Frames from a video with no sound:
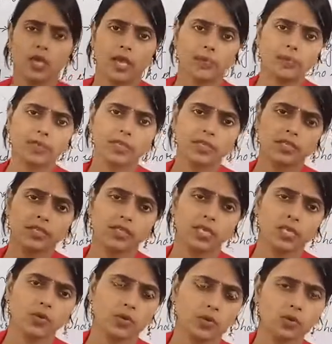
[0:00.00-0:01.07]
having the
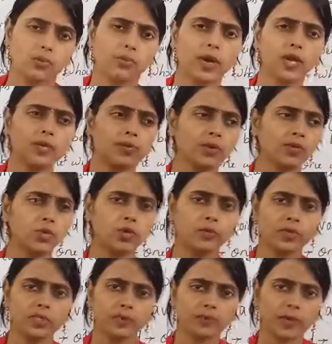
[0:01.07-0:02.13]
desire, no, why you are too
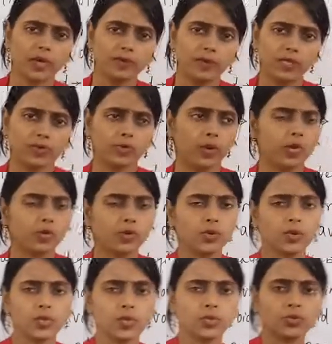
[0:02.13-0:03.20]
much private? Why
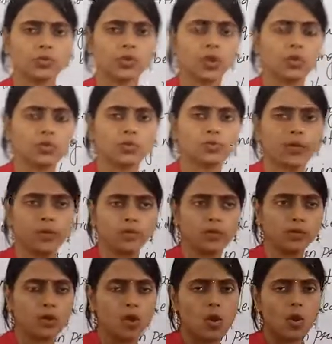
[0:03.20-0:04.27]
don't you talk to people?